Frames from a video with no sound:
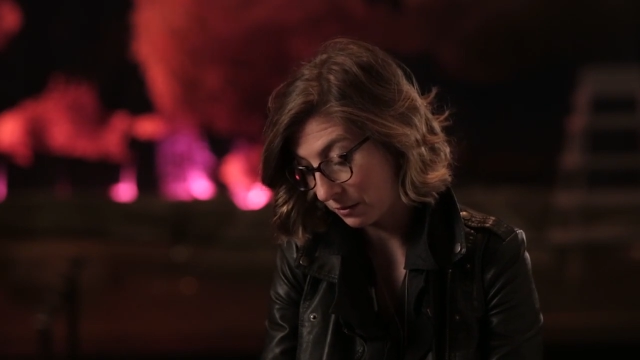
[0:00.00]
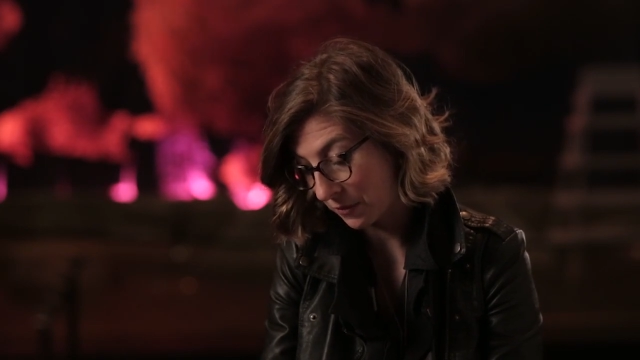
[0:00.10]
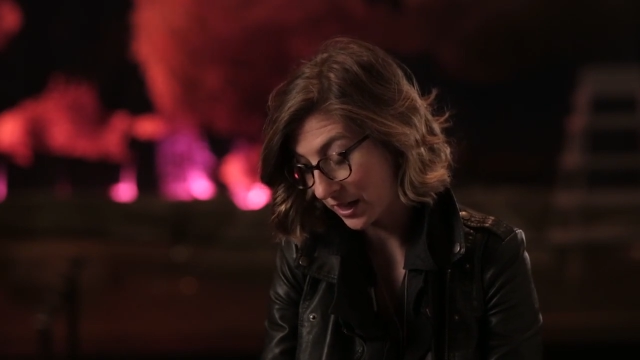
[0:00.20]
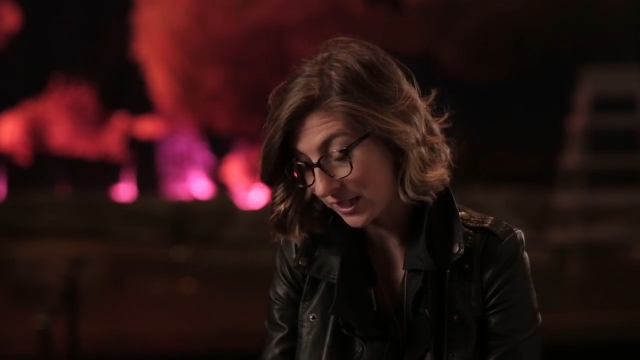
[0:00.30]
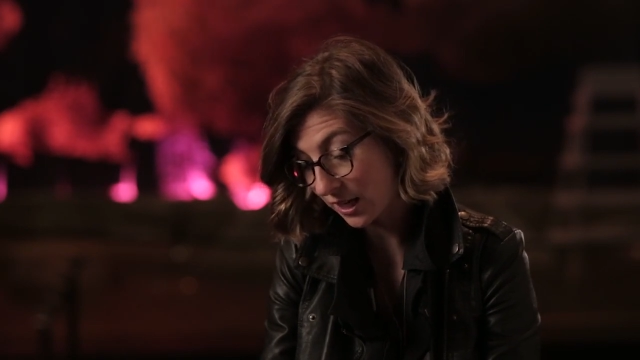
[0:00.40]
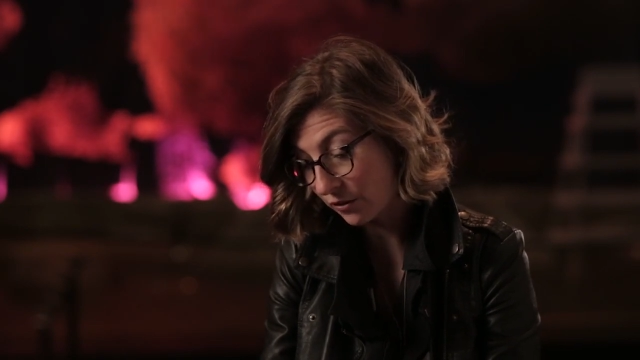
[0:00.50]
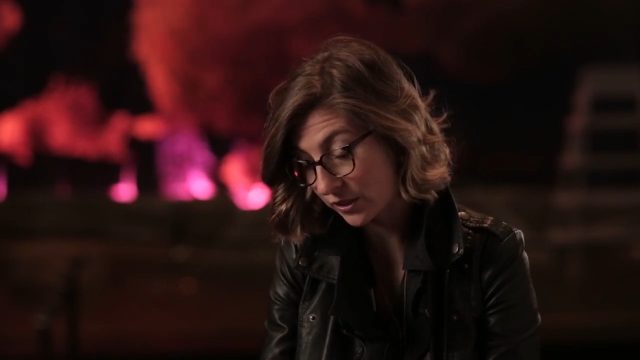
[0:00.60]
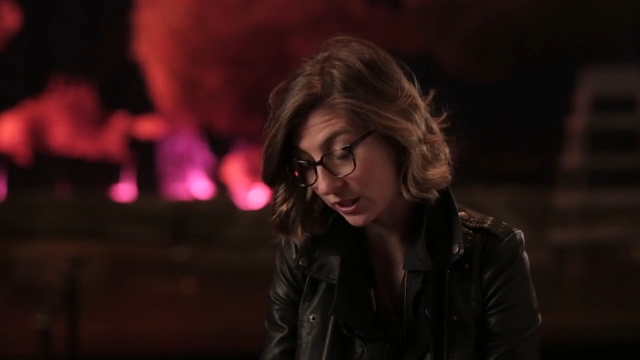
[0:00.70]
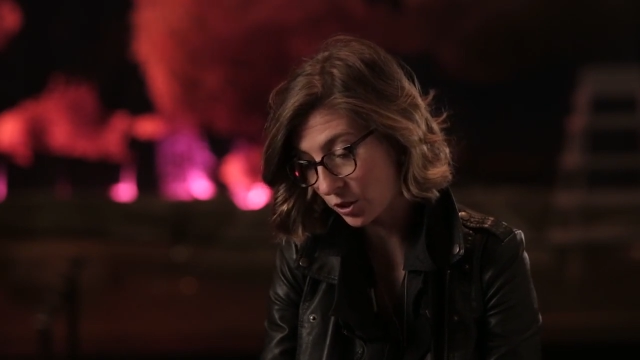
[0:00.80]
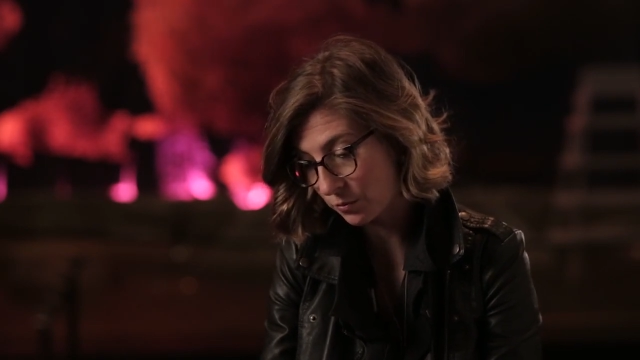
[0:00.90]
myself
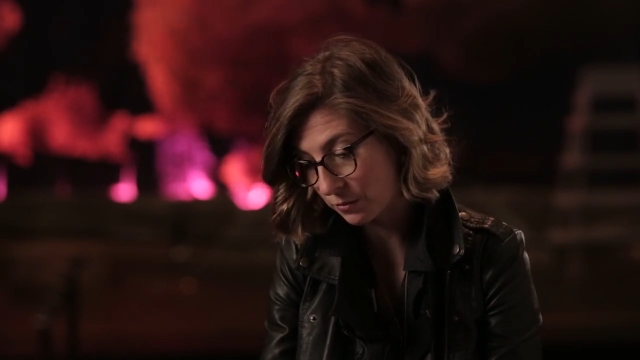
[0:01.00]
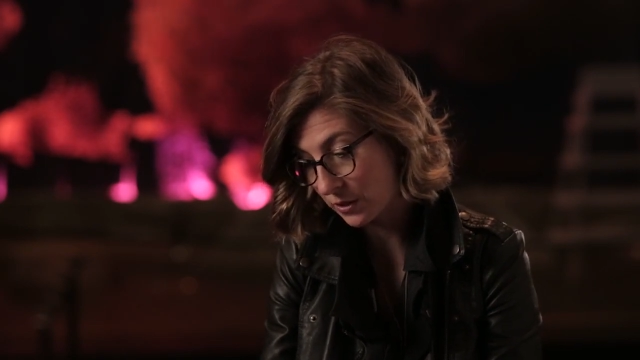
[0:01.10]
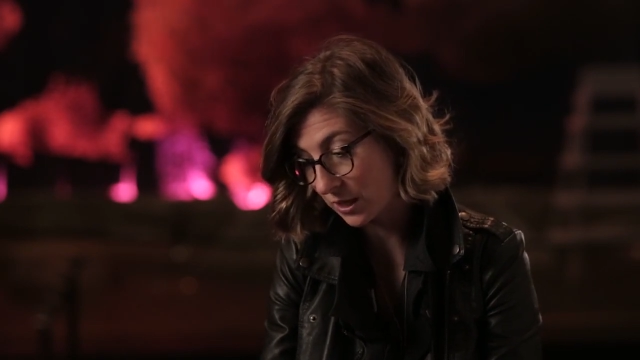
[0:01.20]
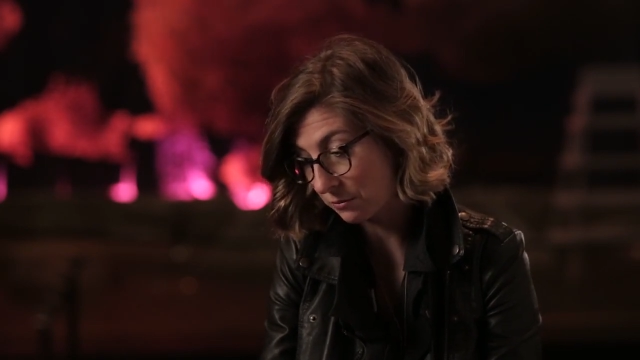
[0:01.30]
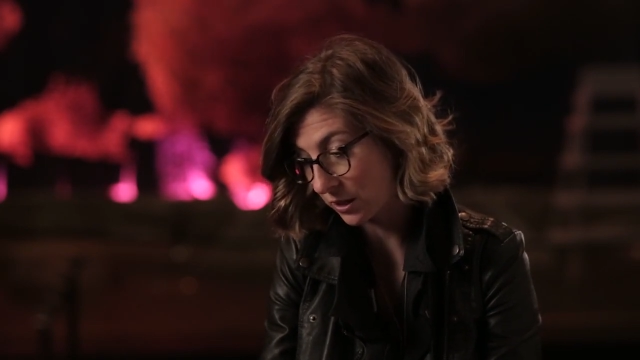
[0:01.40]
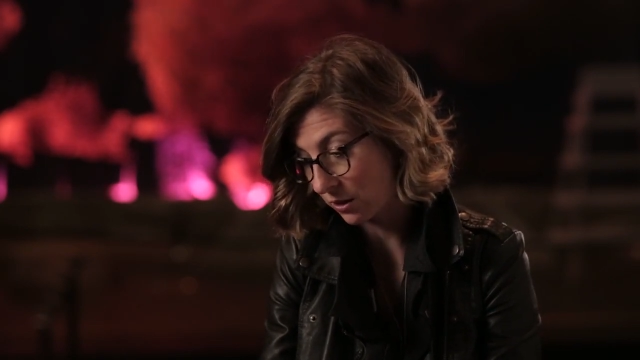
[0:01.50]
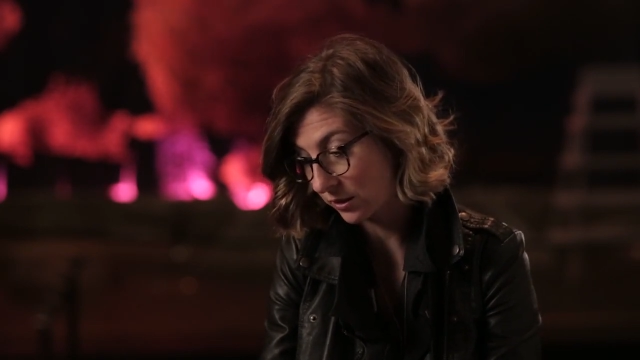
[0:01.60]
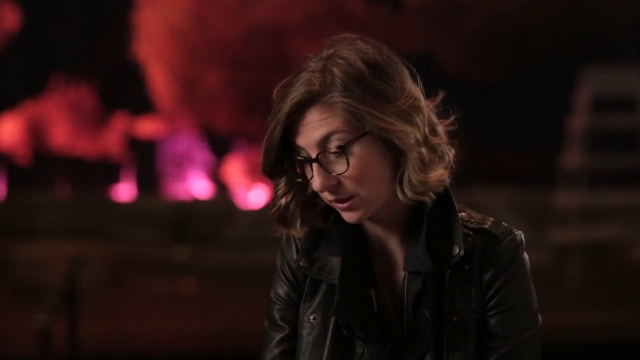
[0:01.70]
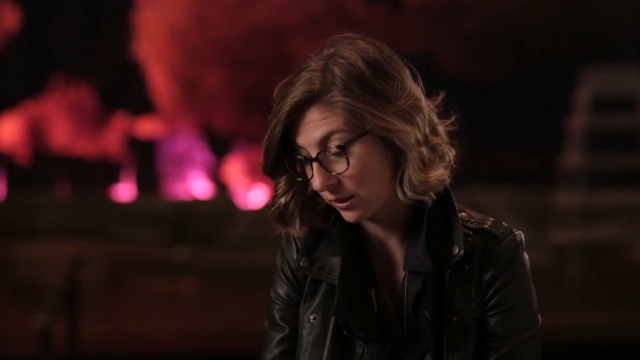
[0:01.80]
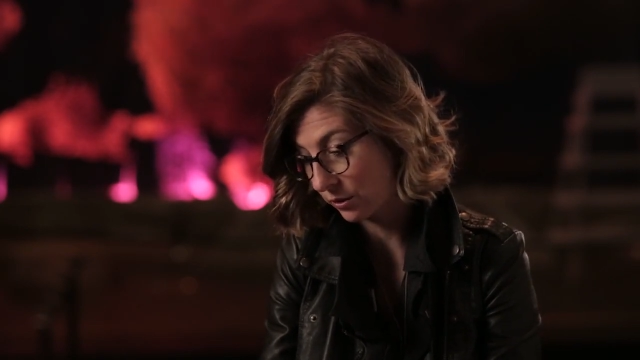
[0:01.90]
as a human being, but
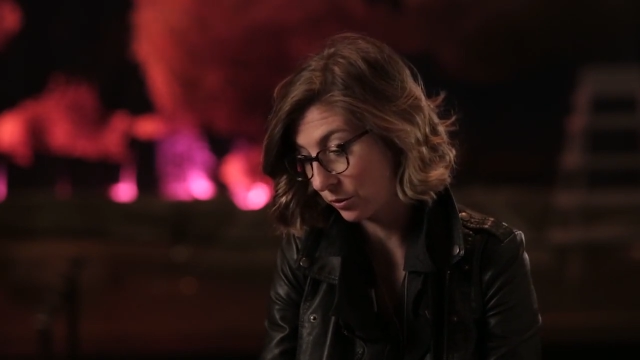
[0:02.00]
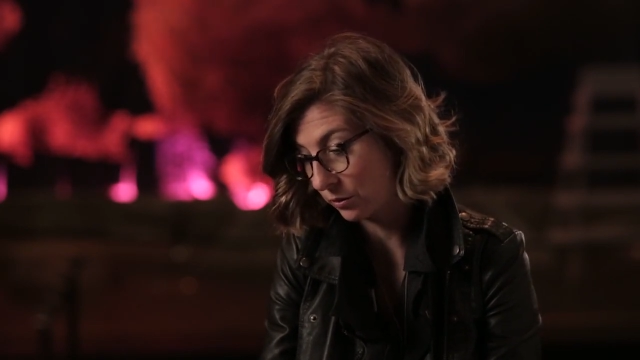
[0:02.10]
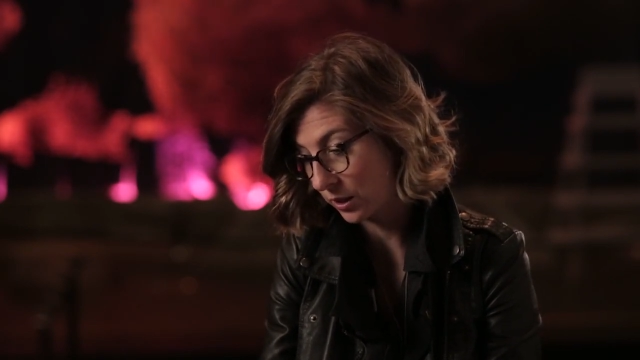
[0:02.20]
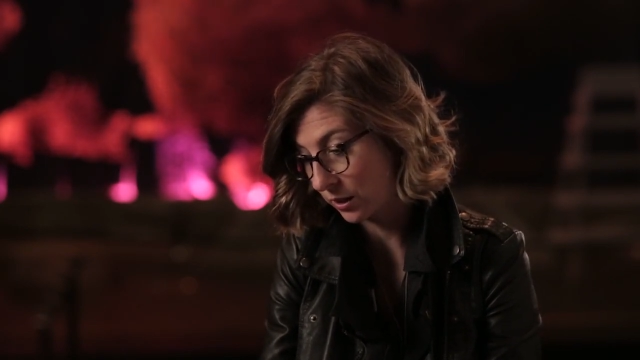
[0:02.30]
also